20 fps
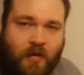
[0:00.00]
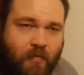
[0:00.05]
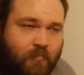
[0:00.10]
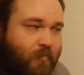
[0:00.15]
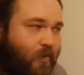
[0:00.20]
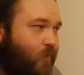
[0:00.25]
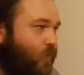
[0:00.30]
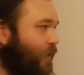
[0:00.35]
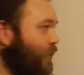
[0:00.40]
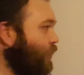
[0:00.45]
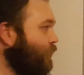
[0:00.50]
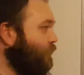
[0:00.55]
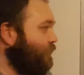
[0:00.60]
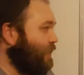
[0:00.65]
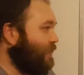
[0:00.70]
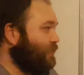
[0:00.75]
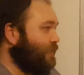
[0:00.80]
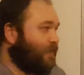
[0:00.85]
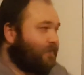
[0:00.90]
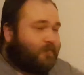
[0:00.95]
But we know
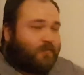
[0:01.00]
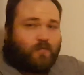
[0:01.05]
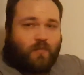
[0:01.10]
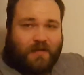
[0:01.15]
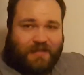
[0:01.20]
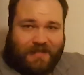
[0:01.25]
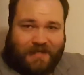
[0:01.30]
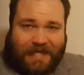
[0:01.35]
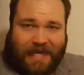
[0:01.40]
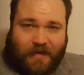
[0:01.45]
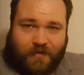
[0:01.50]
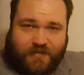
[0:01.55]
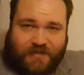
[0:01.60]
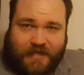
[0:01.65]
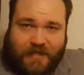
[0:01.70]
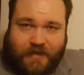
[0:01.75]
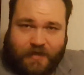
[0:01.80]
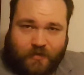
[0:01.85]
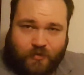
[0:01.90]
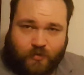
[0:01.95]
that with the
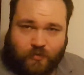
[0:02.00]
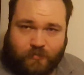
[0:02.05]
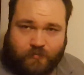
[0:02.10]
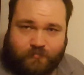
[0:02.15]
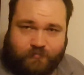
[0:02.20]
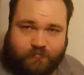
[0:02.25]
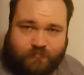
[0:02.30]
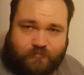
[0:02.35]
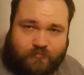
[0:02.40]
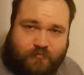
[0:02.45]
Gaussian integral,